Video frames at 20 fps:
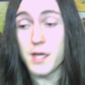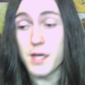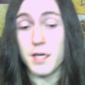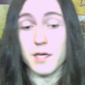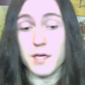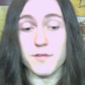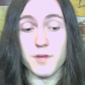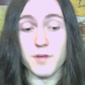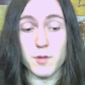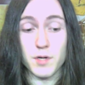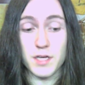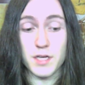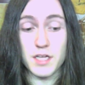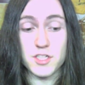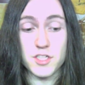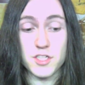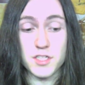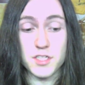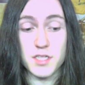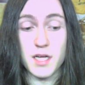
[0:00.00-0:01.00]
if I want to get
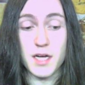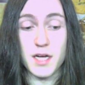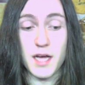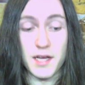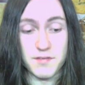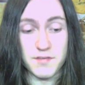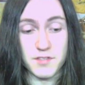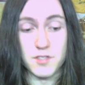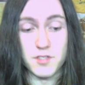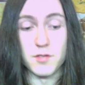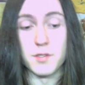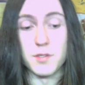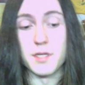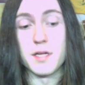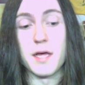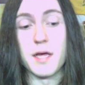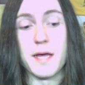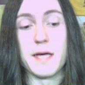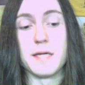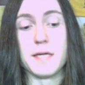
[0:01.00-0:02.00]
shit done, I have to do it.
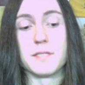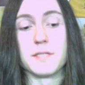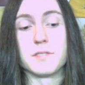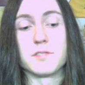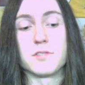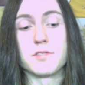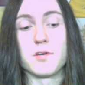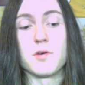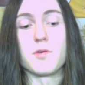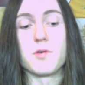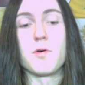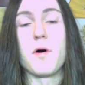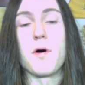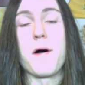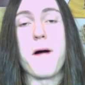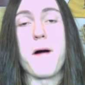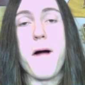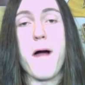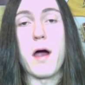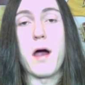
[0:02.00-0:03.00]
And so
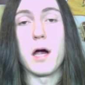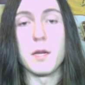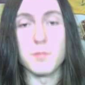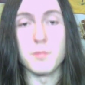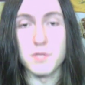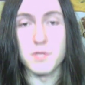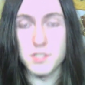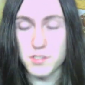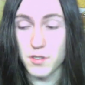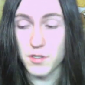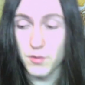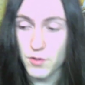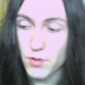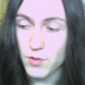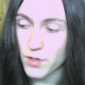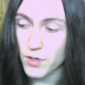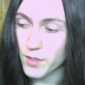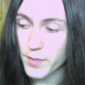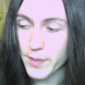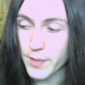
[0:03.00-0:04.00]
I'm going to start
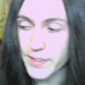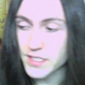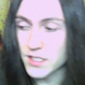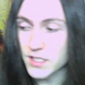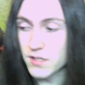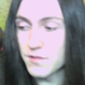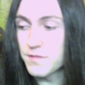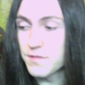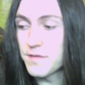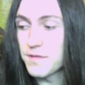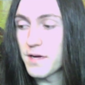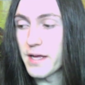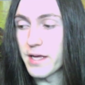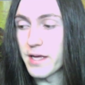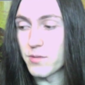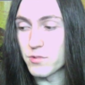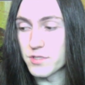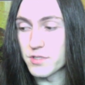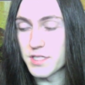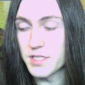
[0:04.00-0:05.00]
recording by myself, and
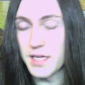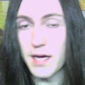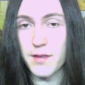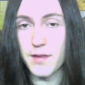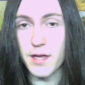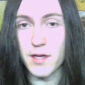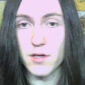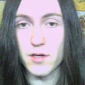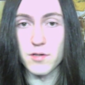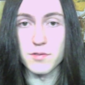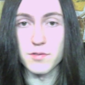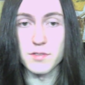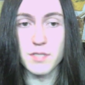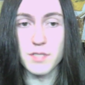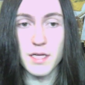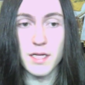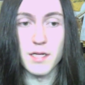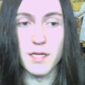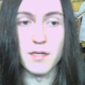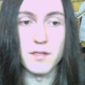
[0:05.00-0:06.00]
we'll see how that goes.
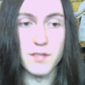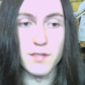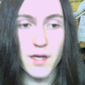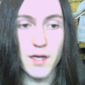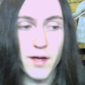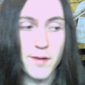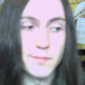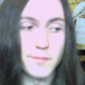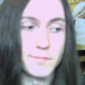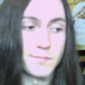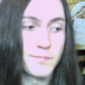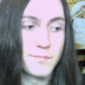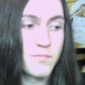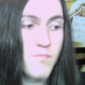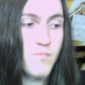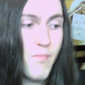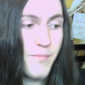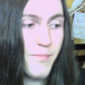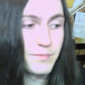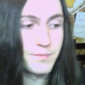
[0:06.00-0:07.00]
And, I
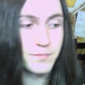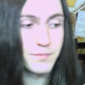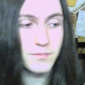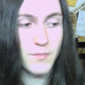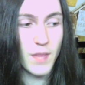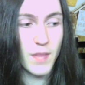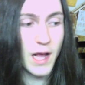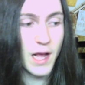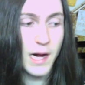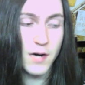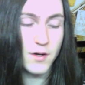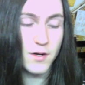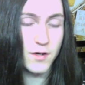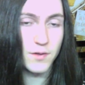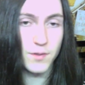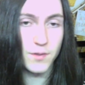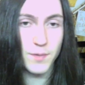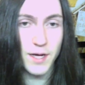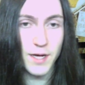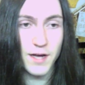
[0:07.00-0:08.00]
don't know, the
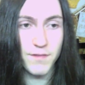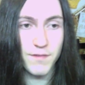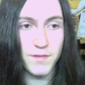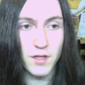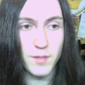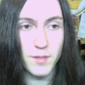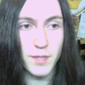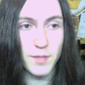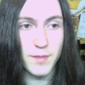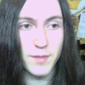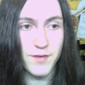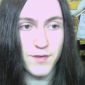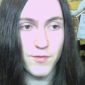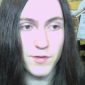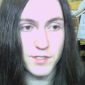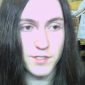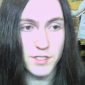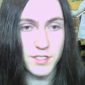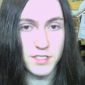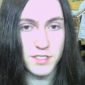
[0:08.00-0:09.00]
way I feel about my 4
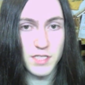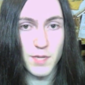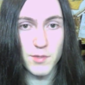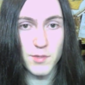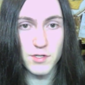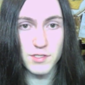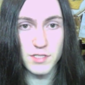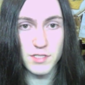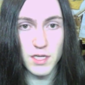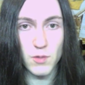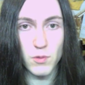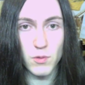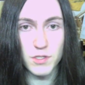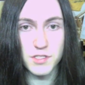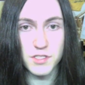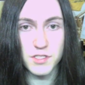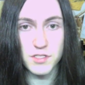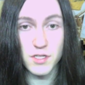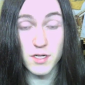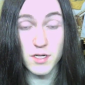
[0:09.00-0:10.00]
songs demo is, like, once a
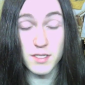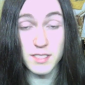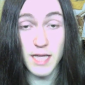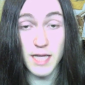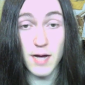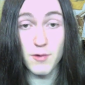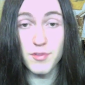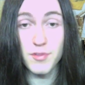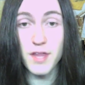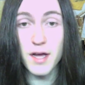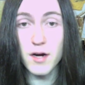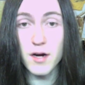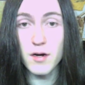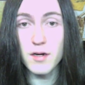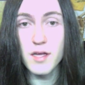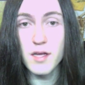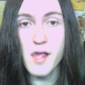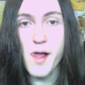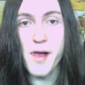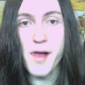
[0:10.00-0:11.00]
song's out there
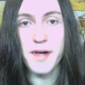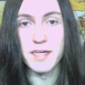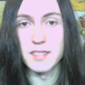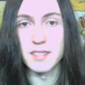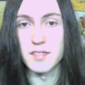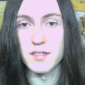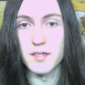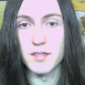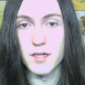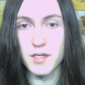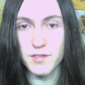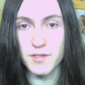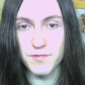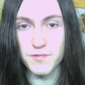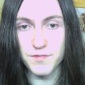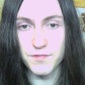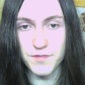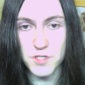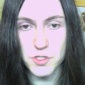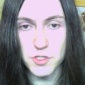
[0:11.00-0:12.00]
in an
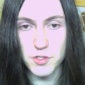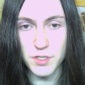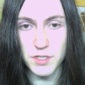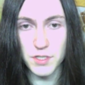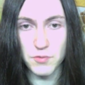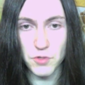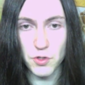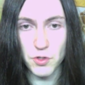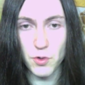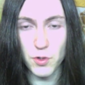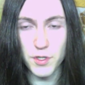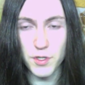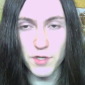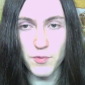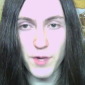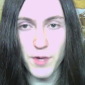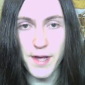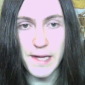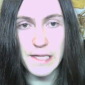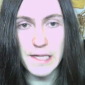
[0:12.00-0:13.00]
officially recorded
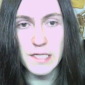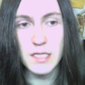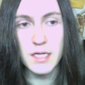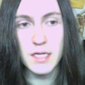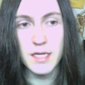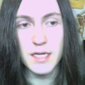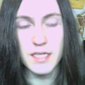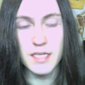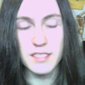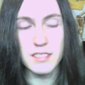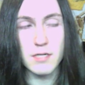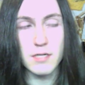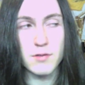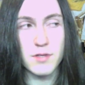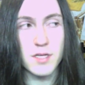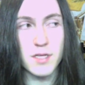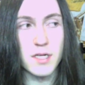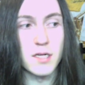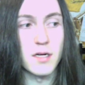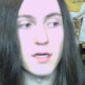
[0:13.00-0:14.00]
way, it's out
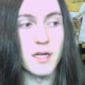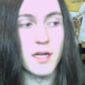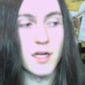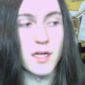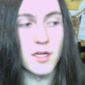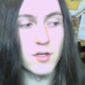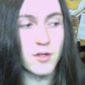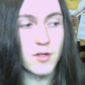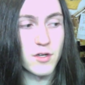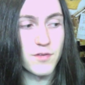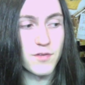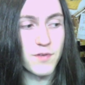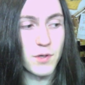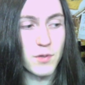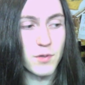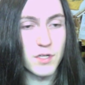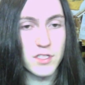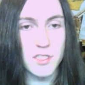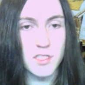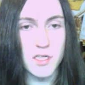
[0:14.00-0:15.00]
there, and I don't know if I want
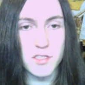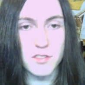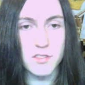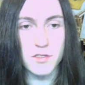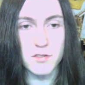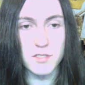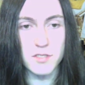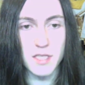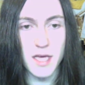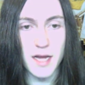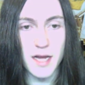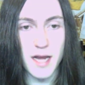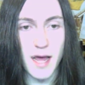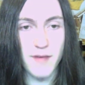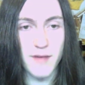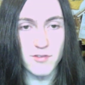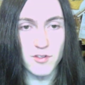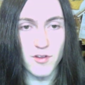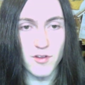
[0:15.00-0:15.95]
to touch those again after the